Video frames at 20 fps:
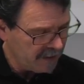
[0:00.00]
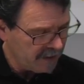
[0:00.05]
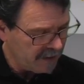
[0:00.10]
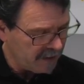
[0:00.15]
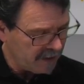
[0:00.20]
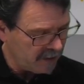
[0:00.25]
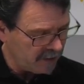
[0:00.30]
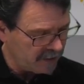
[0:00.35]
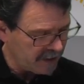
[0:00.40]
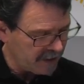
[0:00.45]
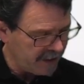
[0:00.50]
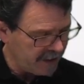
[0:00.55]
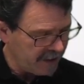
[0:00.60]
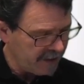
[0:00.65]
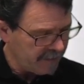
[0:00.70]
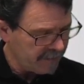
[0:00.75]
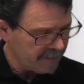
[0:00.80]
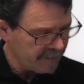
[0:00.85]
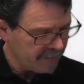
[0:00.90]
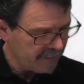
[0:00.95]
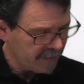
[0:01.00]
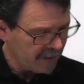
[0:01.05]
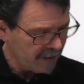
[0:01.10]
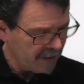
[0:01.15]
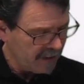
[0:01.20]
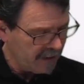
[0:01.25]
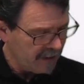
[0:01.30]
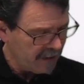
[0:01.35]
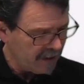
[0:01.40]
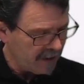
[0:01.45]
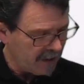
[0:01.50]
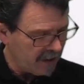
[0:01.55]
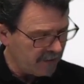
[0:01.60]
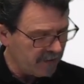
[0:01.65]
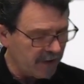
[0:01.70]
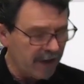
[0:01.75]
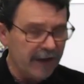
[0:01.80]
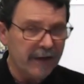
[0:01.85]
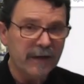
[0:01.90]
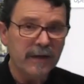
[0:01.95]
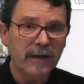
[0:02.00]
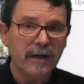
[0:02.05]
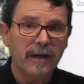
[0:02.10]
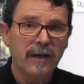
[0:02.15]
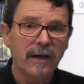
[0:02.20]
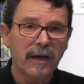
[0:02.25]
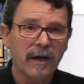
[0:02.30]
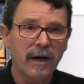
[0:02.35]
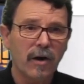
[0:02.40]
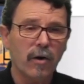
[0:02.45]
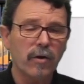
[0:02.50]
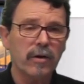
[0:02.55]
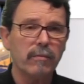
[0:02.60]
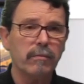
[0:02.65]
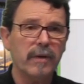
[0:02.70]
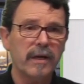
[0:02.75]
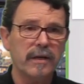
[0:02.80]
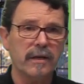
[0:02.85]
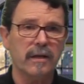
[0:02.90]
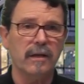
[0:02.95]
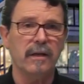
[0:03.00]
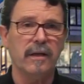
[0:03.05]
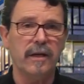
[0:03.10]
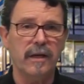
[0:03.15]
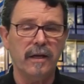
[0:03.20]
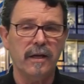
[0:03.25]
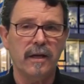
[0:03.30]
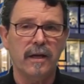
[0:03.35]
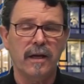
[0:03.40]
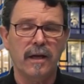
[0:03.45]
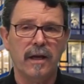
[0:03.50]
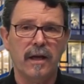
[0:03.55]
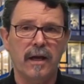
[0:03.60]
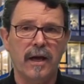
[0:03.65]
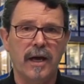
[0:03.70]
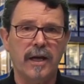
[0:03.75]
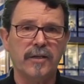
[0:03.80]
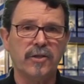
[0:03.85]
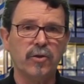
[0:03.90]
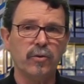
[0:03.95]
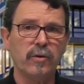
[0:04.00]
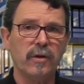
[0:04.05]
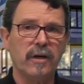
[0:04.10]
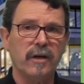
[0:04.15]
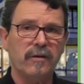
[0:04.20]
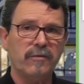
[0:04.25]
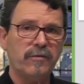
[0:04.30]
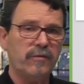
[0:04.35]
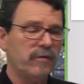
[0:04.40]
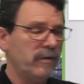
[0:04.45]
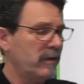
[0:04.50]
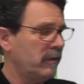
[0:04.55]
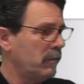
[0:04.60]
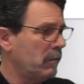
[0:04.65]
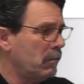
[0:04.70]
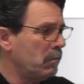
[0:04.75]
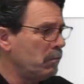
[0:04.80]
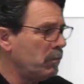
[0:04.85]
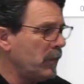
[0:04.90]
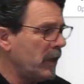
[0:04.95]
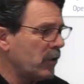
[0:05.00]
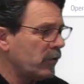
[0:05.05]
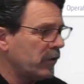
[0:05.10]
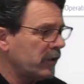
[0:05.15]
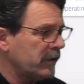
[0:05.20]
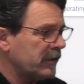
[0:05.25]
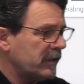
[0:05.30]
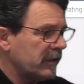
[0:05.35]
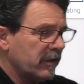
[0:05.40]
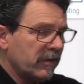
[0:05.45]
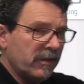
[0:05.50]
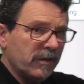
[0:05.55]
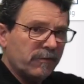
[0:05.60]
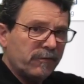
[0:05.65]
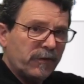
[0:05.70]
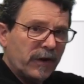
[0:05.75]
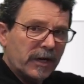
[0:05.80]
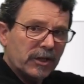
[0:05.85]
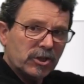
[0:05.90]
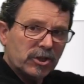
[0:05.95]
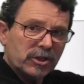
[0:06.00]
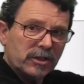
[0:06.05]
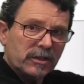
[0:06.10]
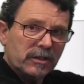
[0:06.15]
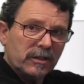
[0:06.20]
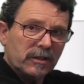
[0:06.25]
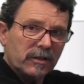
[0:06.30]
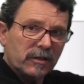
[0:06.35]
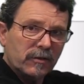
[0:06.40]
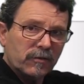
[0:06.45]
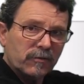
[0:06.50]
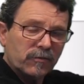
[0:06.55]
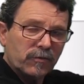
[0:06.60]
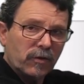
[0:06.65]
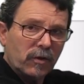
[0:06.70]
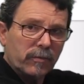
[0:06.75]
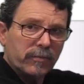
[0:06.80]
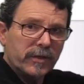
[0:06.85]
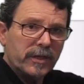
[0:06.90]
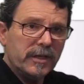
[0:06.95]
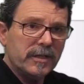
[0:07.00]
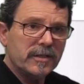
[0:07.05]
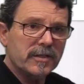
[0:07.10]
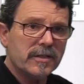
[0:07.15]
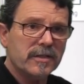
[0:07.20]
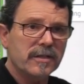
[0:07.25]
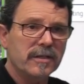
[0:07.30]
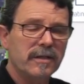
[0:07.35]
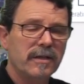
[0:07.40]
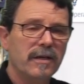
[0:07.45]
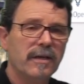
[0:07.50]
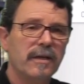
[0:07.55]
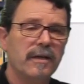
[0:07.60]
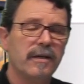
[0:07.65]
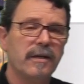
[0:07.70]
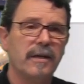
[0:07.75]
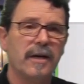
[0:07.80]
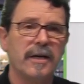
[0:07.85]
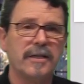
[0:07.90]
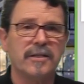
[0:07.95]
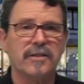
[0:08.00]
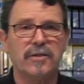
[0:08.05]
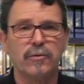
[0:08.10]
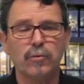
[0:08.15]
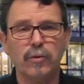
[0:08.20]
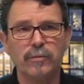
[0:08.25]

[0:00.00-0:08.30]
Okay. And then automatically, I do have mirrored the function from this nice room